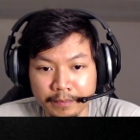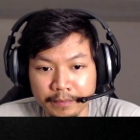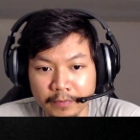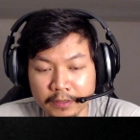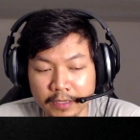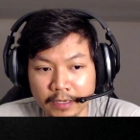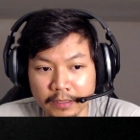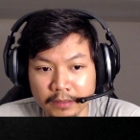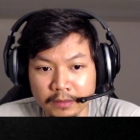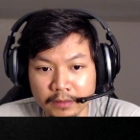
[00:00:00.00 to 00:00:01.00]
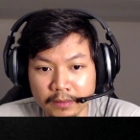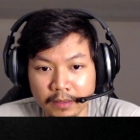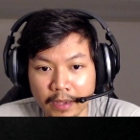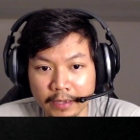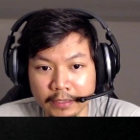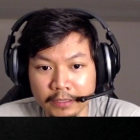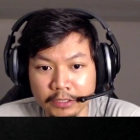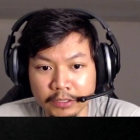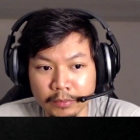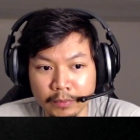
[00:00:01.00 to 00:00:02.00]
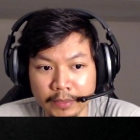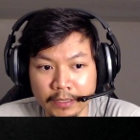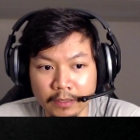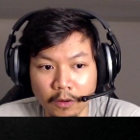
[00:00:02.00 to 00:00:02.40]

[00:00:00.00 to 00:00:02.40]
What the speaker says: settings. I did tweak.